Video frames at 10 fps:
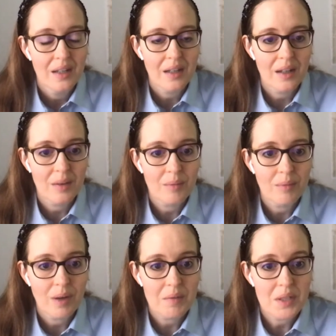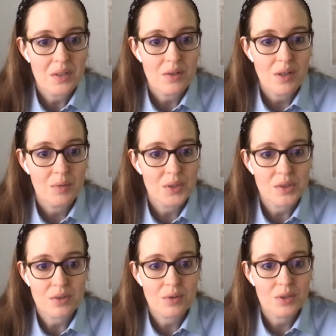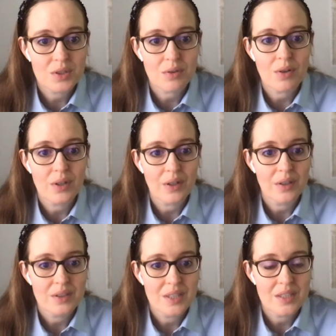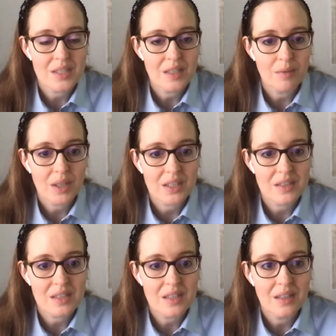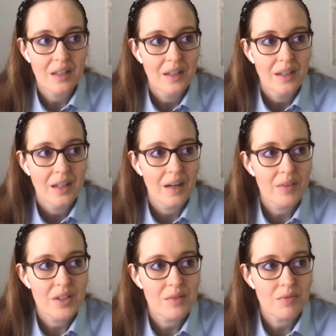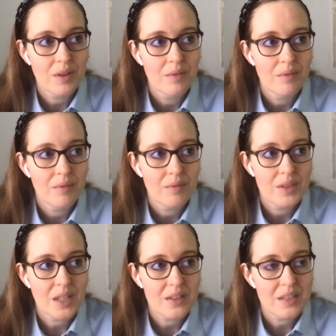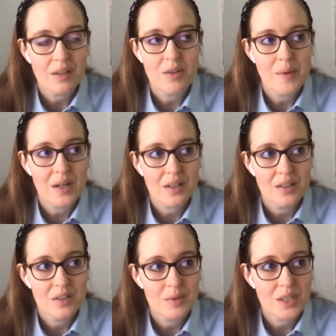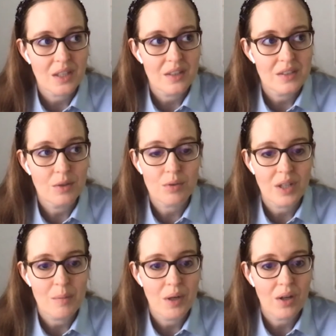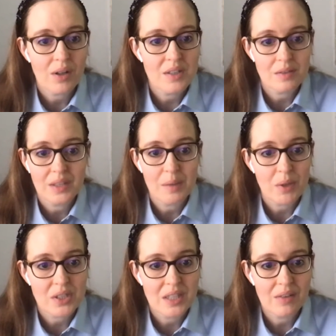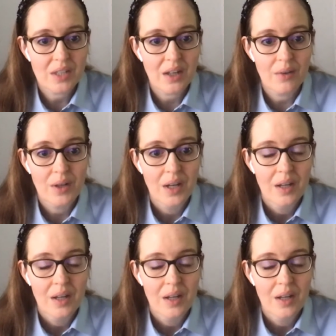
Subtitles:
it was just crystal clear to see. We could see everything we saw the Tower of the Americas, we saw the Central Library, all kinds of landmarks downtown.